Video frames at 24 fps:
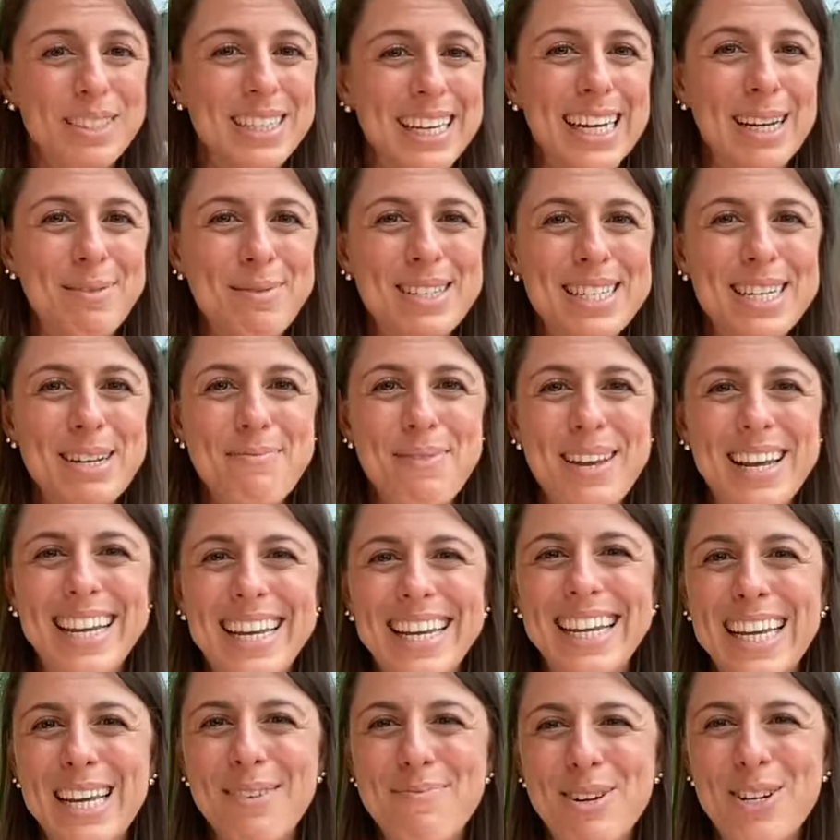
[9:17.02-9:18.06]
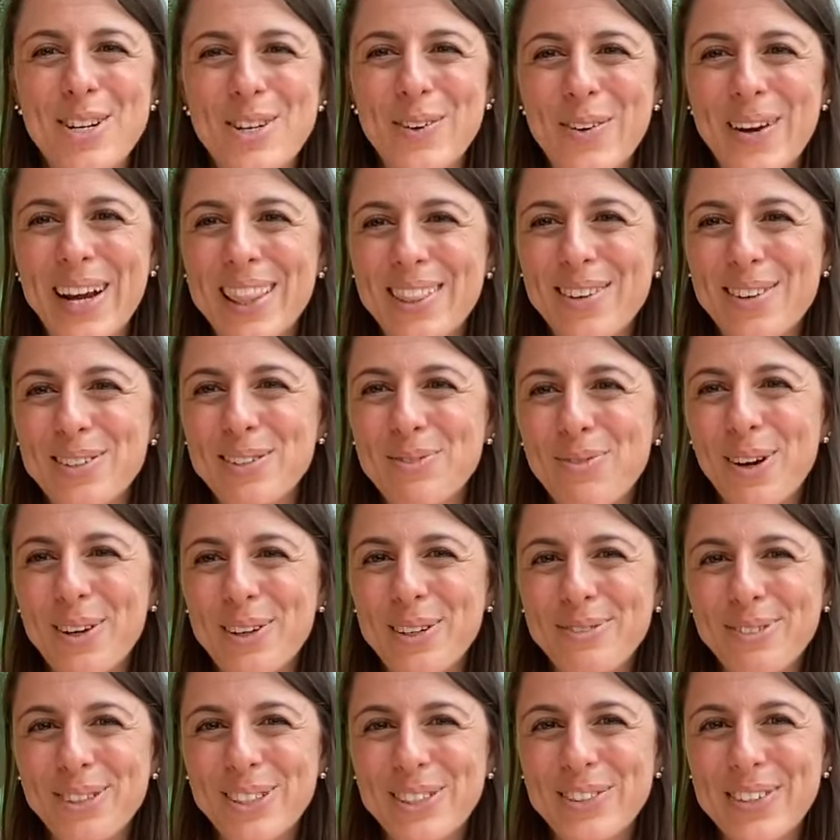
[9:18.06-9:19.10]
keep steeping, keep enjoying those
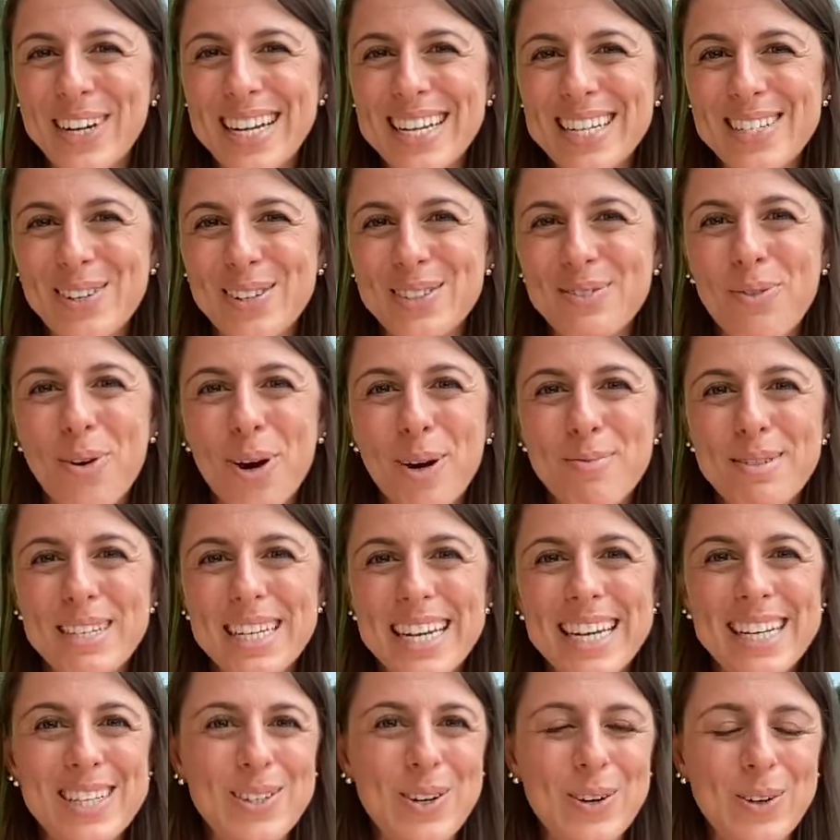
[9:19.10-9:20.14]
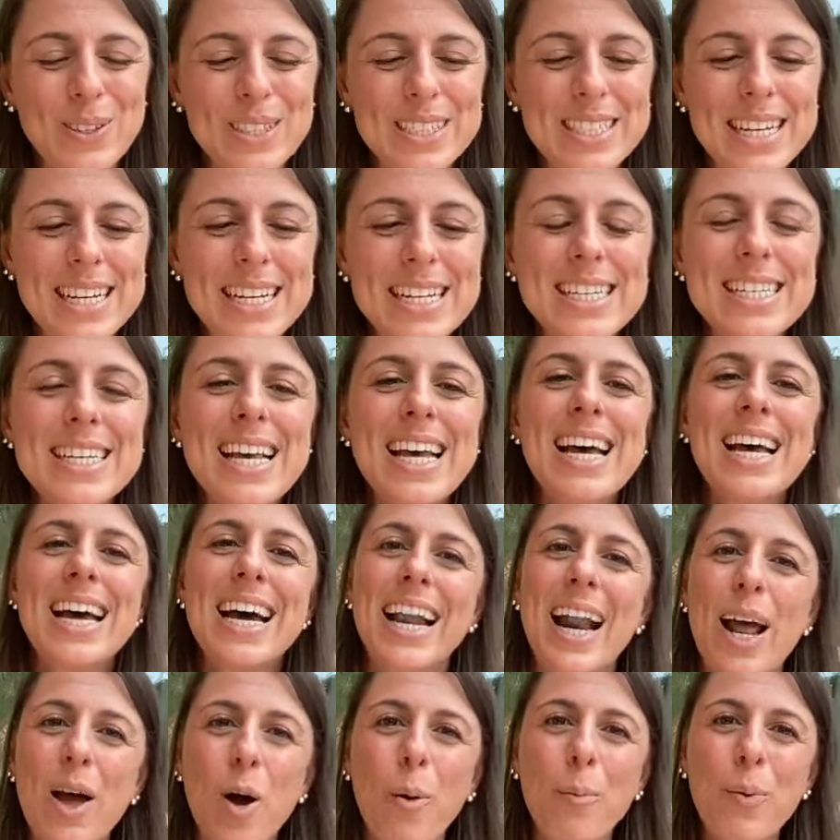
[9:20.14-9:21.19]
wonderful drinks, those warm teas, cold teas,
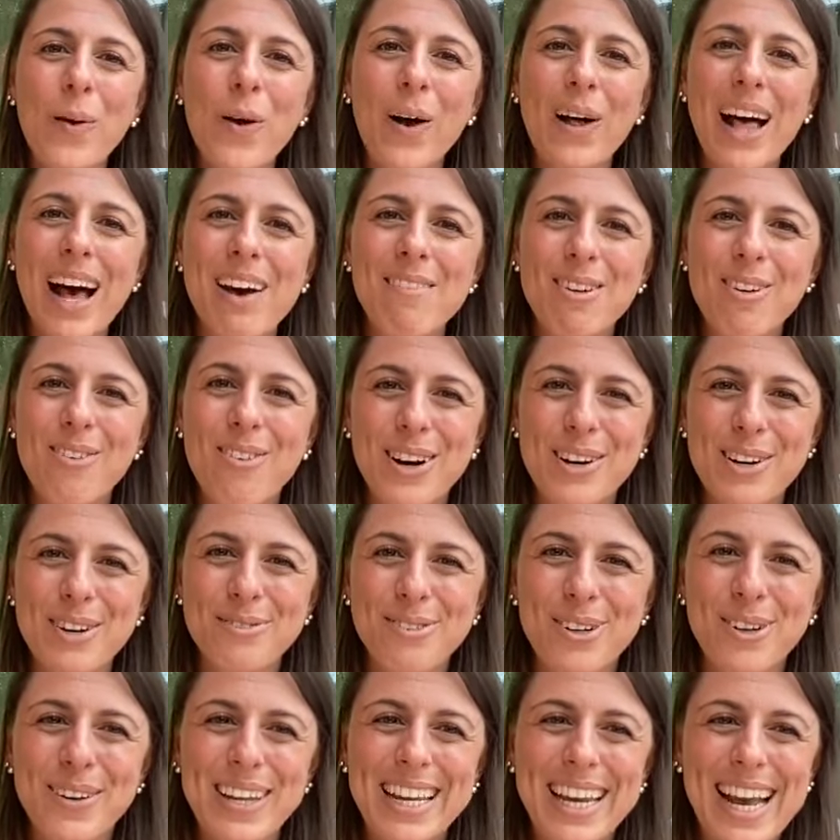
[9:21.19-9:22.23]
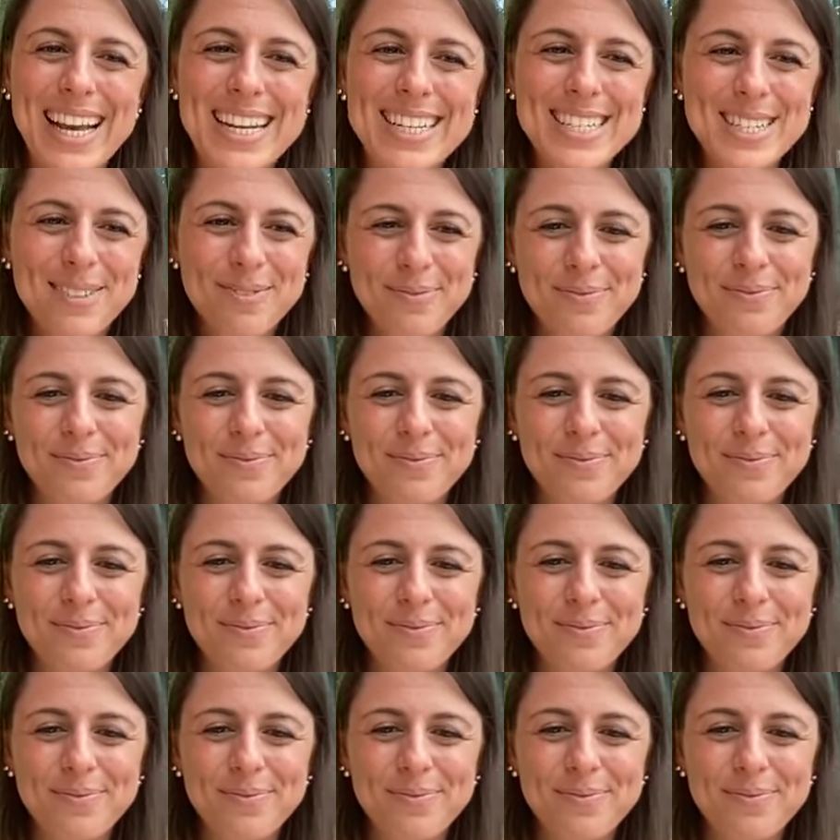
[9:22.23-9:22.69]
and I hope you all have a wonderful weekend.